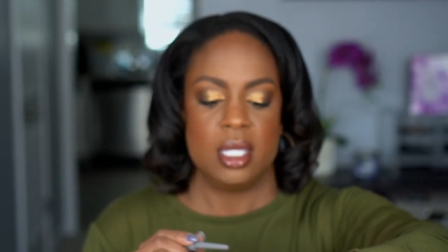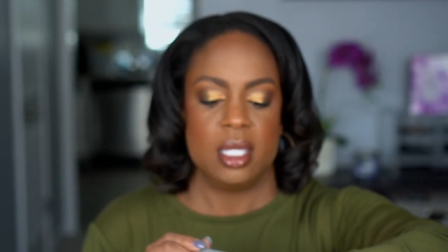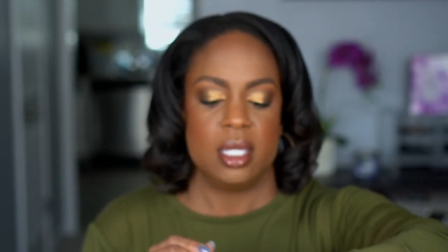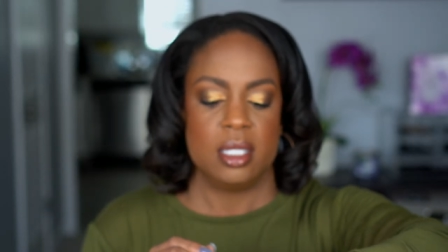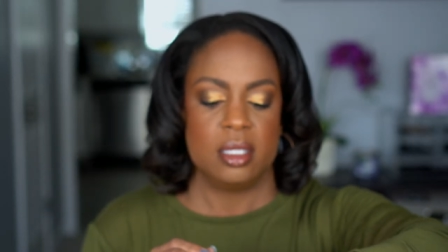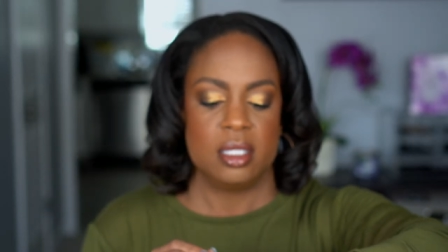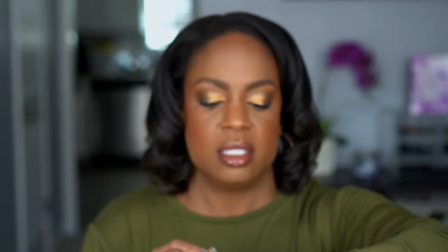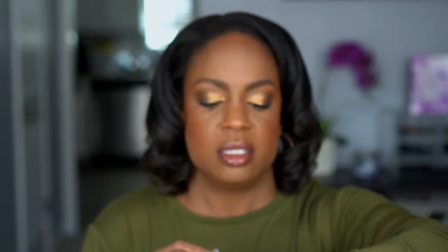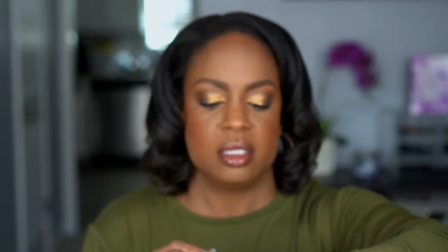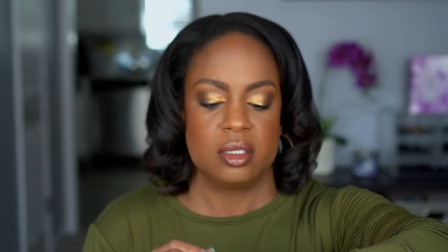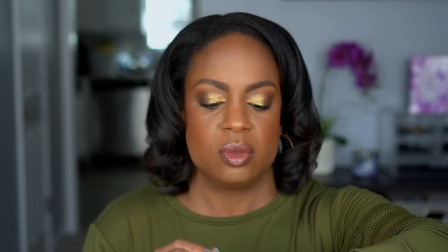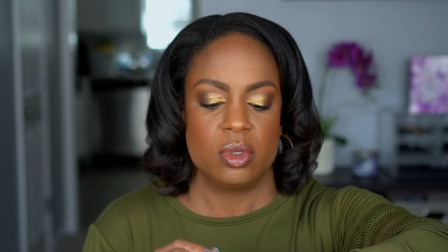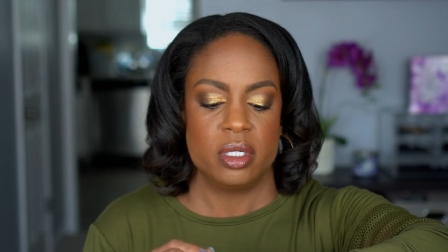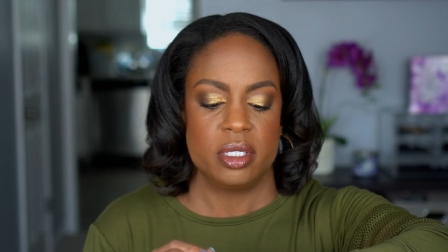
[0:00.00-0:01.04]
then this
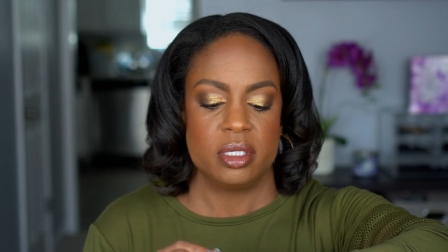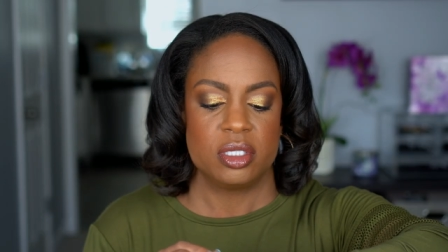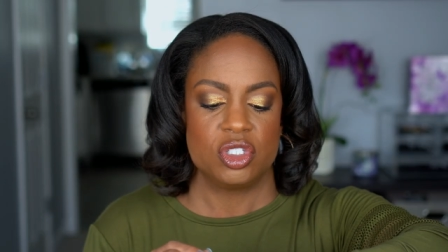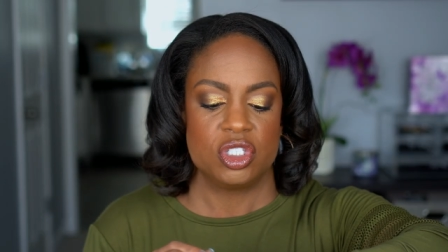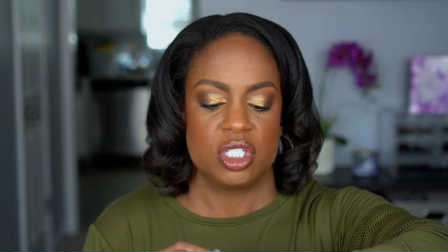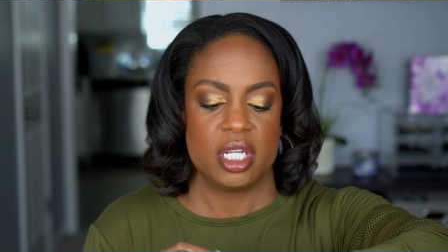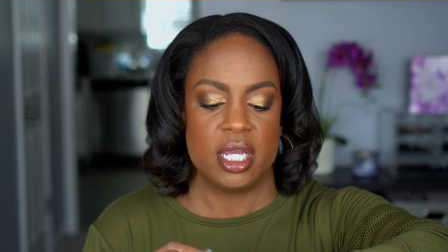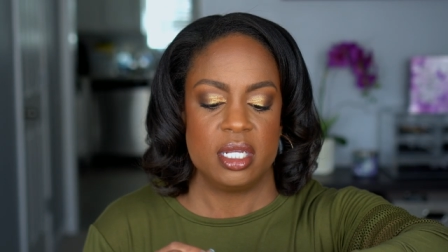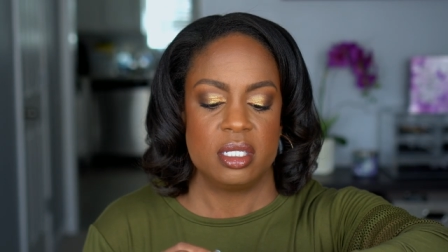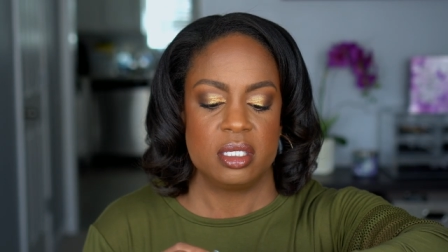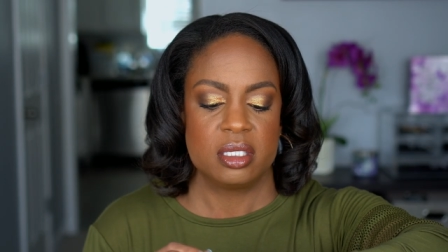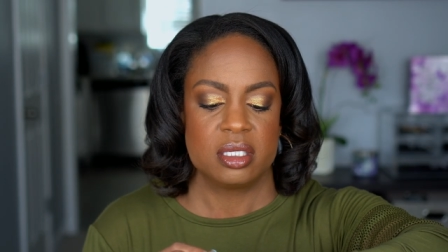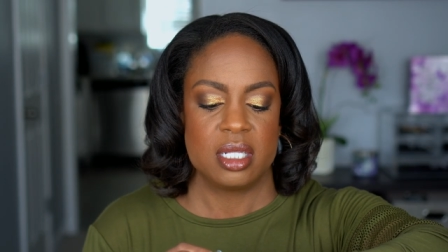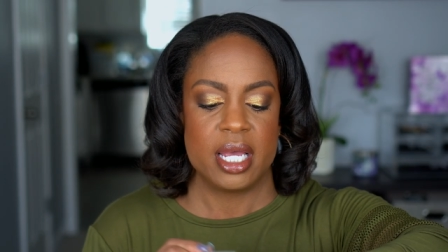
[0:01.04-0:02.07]
is what the shade
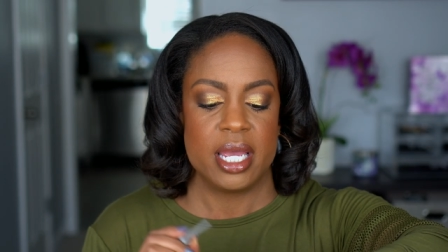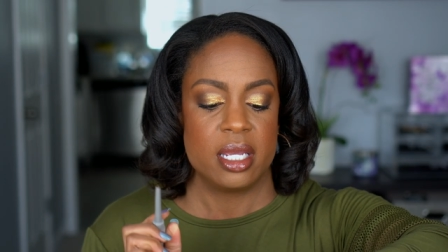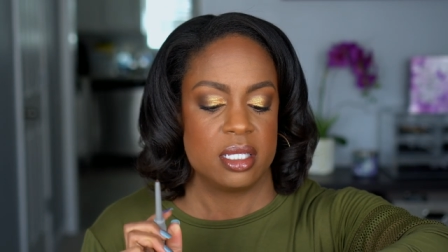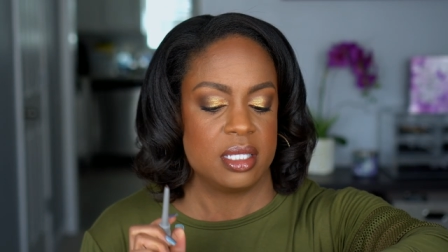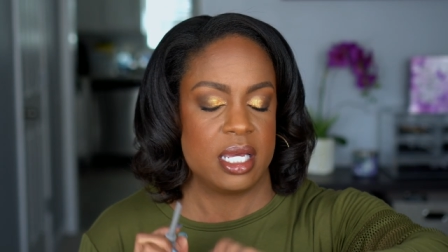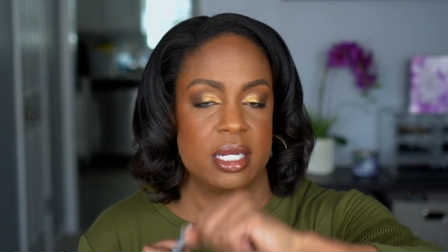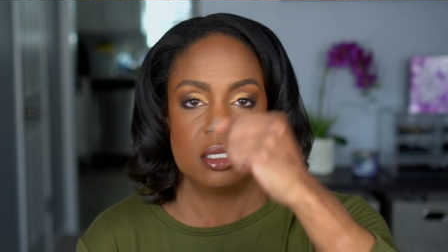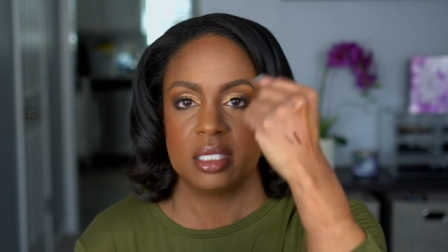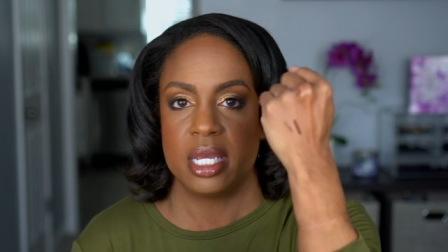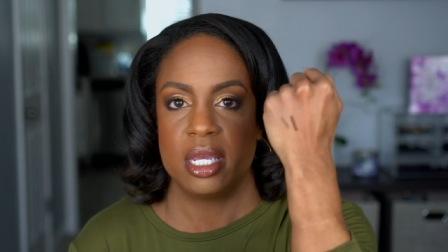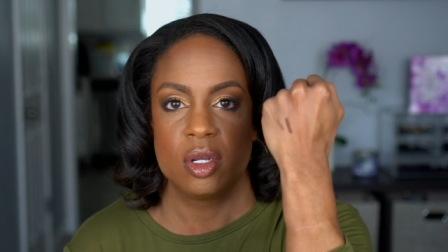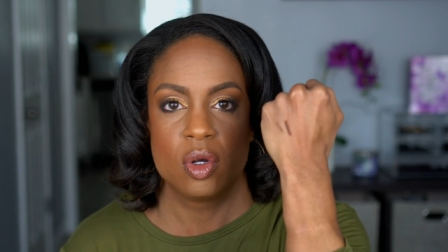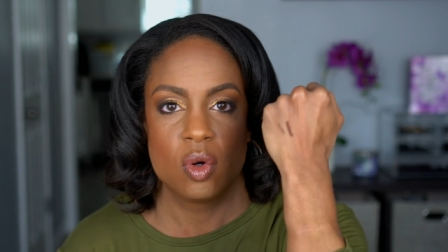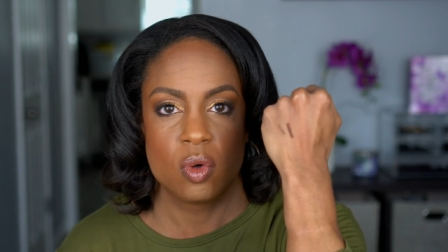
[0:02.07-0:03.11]
looks like. That is
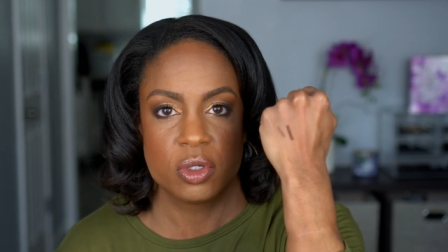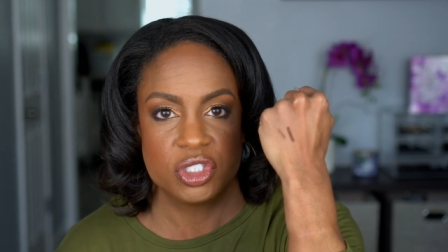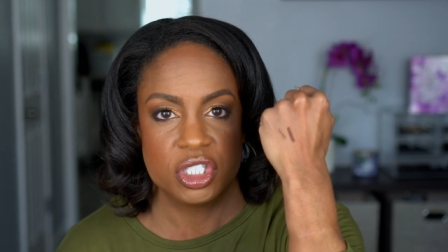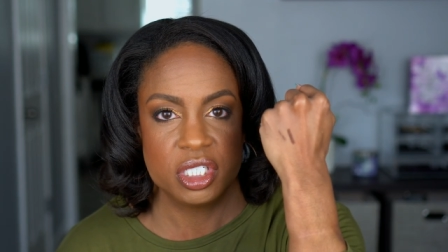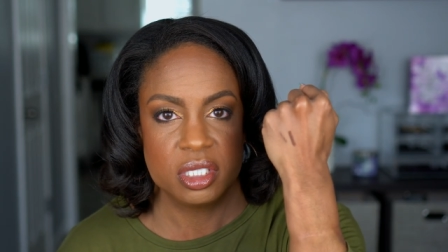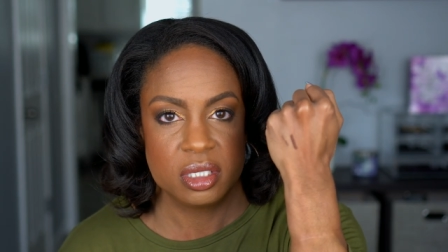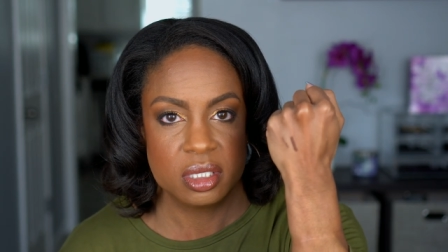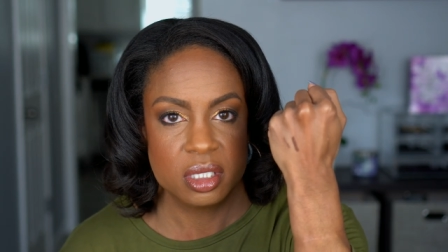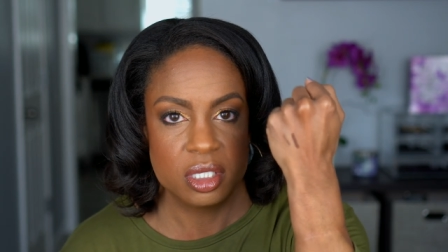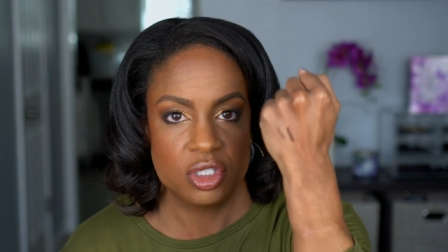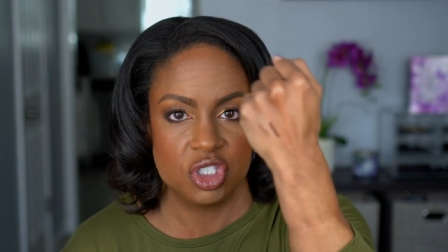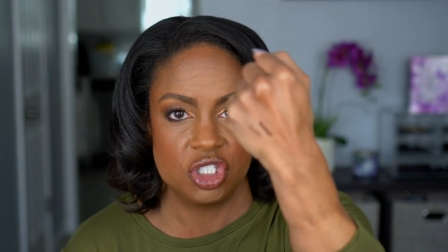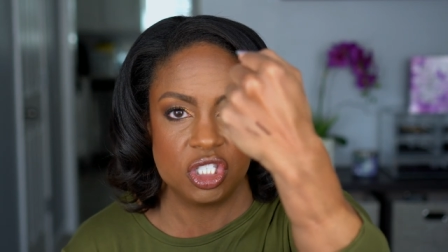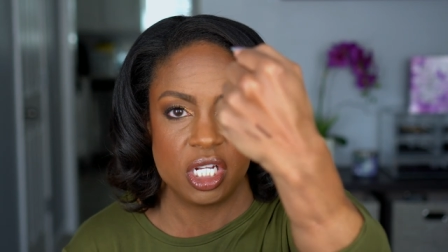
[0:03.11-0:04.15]
a gorgeous
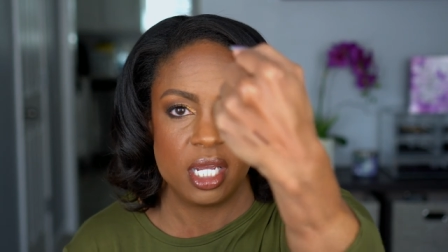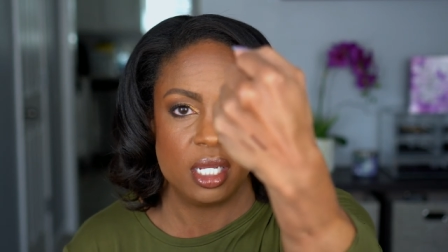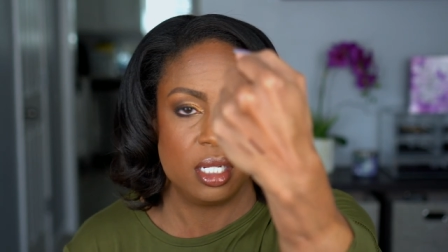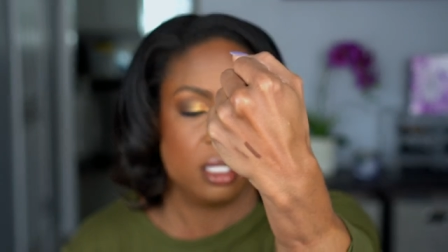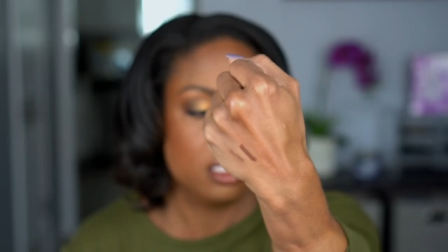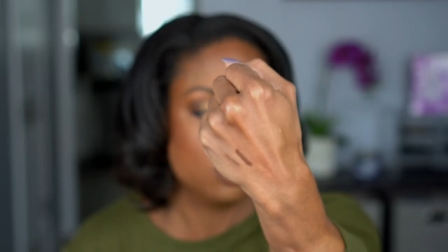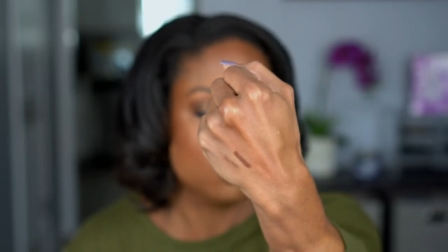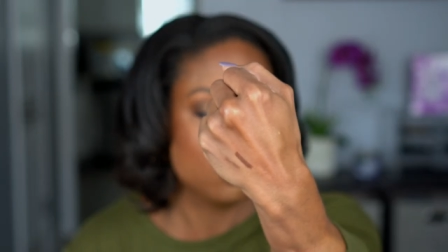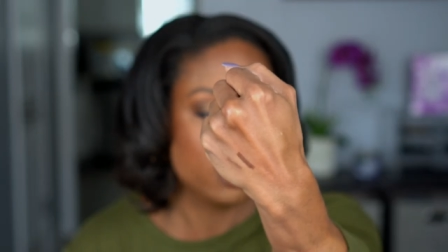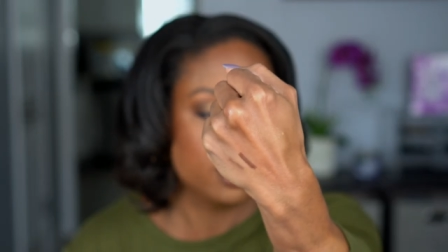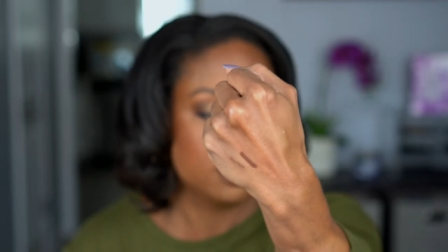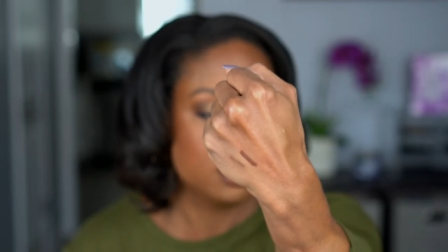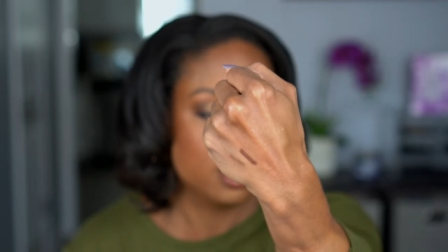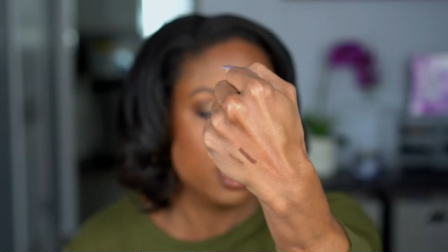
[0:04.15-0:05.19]
shade
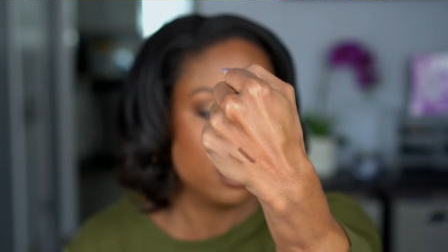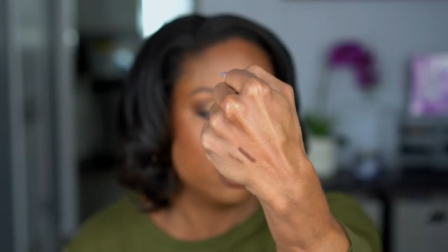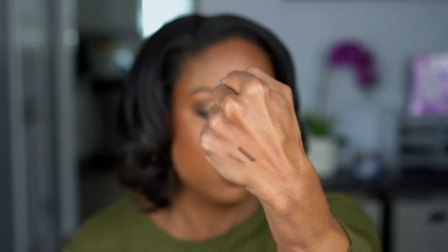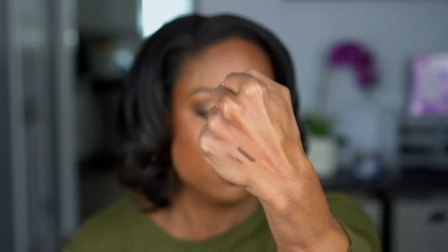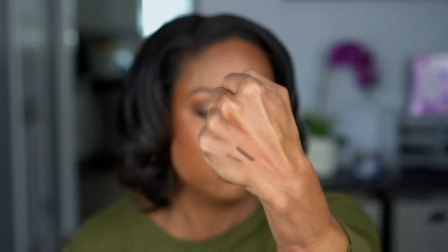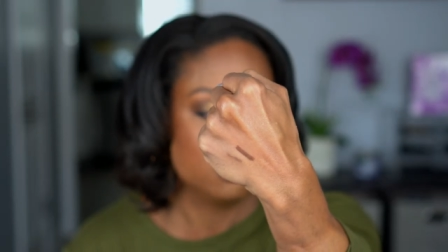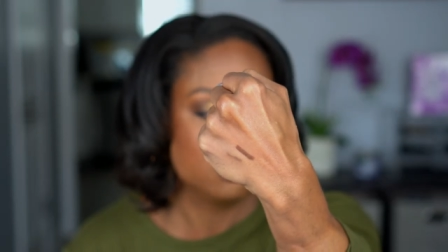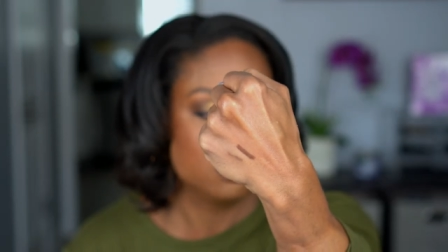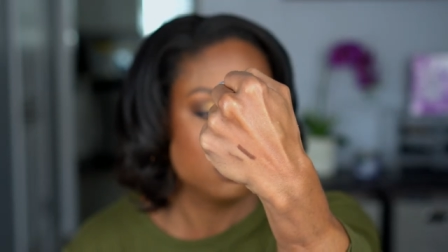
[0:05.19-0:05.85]
right there.